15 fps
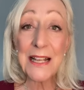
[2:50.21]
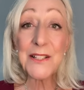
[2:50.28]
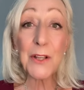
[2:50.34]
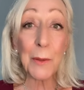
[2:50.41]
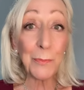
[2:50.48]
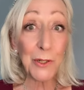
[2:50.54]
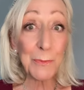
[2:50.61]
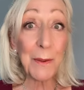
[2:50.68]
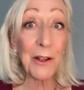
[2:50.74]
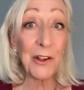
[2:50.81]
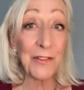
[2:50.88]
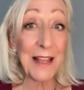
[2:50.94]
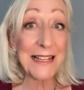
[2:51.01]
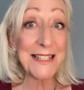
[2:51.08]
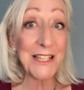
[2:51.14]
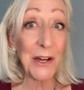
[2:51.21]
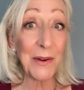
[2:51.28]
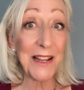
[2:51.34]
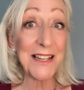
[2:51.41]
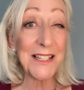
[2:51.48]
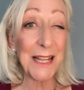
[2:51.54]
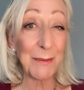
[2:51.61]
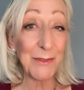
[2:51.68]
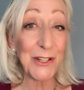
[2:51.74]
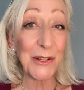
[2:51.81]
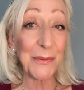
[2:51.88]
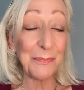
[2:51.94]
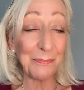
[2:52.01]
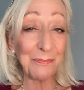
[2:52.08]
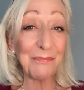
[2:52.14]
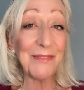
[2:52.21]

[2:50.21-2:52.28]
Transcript: So I'll push back on that stereotype too.